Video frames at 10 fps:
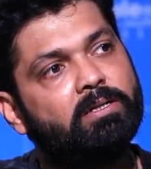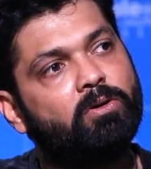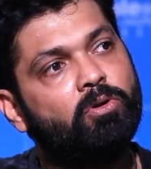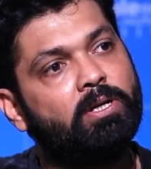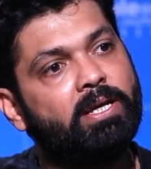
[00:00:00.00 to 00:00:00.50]

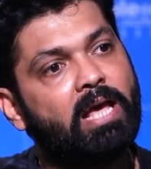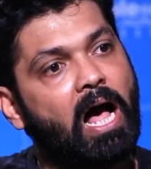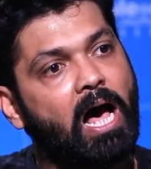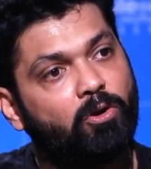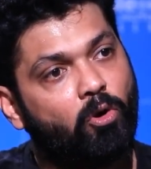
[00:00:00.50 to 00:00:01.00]
only
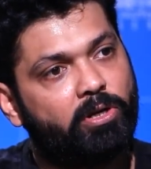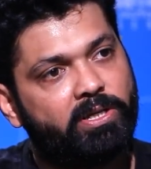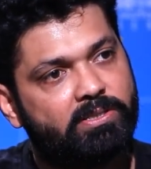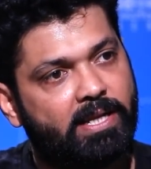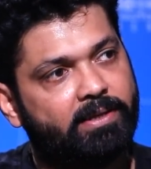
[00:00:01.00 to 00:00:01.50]
our
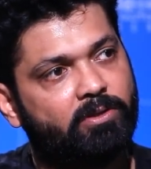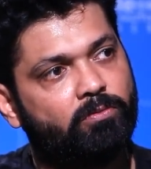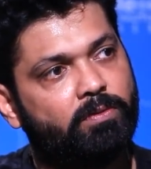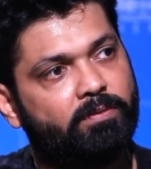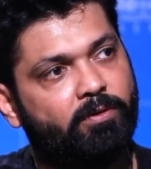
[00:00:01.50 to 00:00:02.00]
audience, like, you
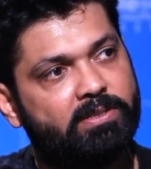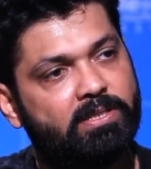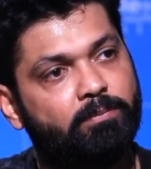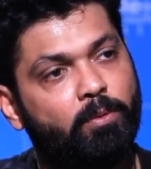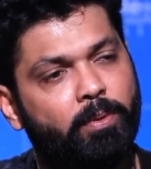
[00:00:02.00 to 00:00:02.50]
know, for
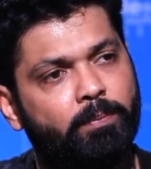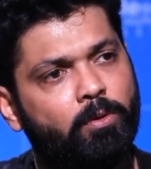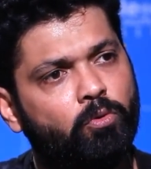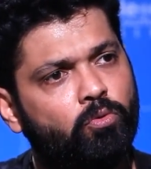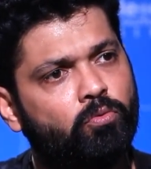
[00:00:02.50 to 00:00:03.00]
example,
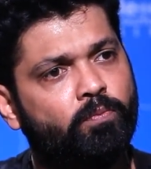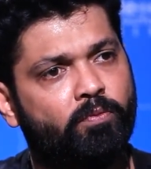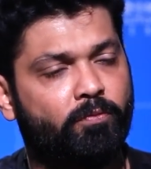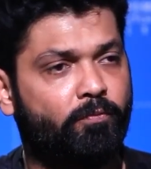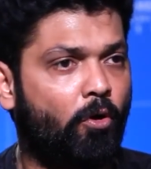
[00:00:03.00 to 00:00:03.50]
people who
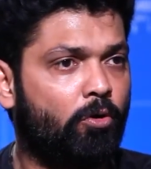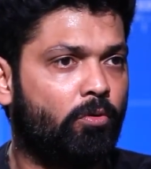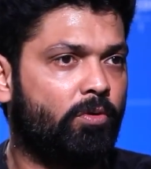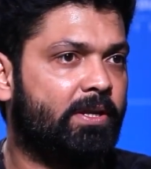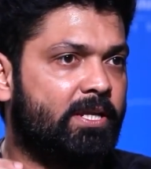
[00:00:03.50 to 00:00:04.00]

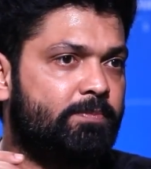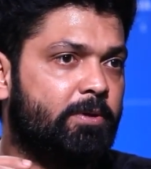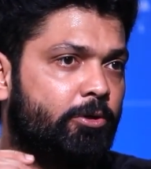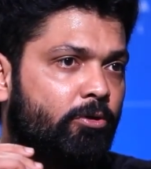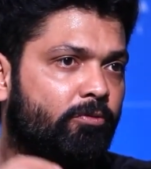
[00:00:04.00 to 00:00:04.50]
fall,
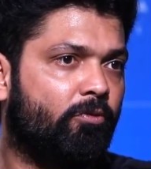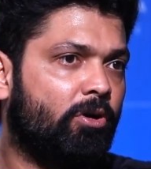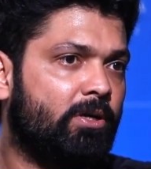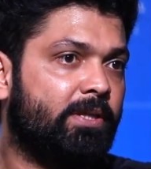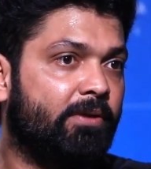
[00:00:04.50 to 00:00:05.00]
irrespective of
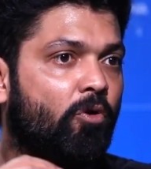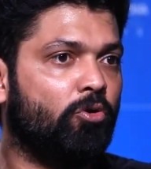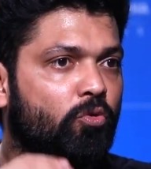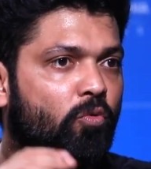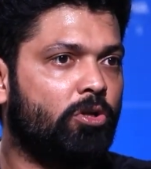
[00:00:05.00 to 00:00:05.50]
what, they
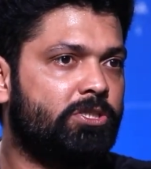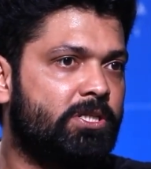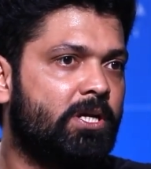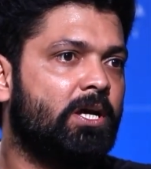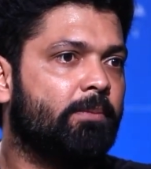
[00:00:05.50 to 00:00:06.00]
want to watch
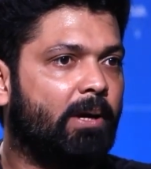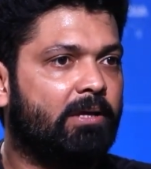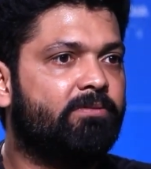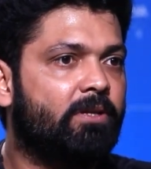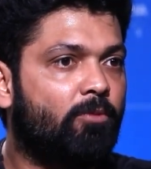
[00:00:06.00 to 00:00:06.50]

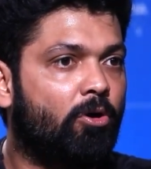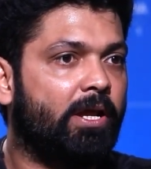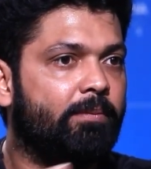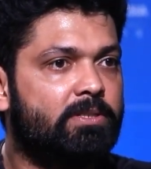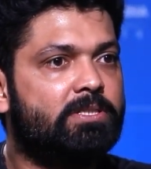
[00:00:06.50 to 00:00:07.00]
my film or
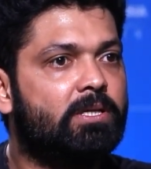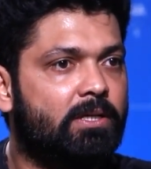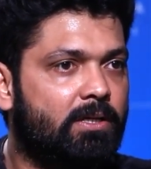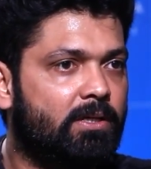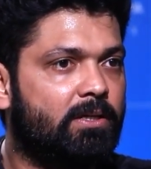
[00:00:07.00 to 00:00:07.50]
Hemant's
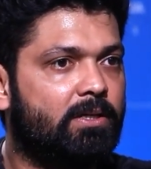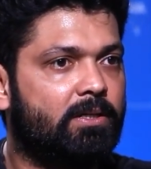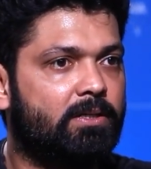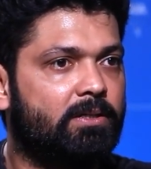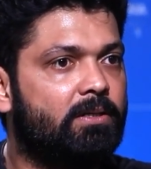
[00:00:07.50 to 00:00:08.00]

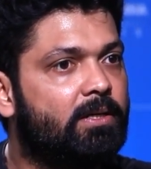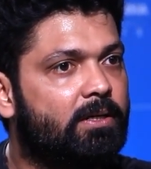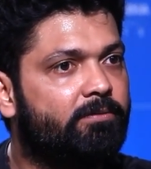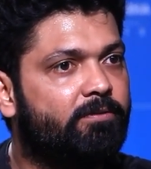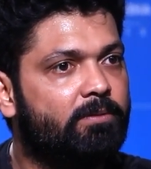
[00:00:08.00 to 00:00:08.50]

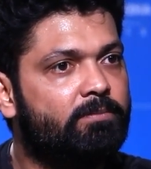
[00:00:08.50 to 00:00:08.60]
film.